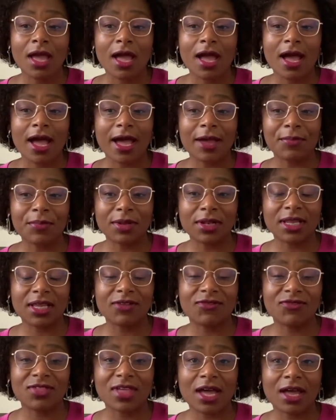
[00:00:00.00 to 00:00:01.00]
I
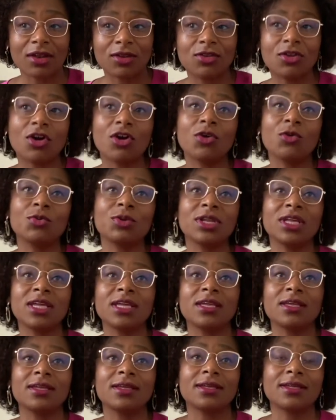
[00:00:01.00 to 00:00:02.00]
believe that not
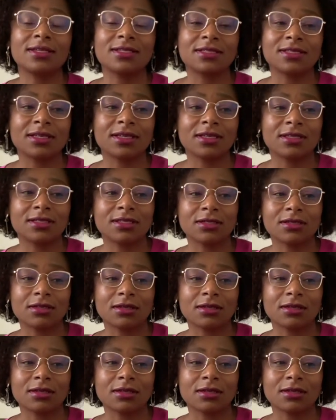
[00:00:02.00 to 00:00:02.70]
only is it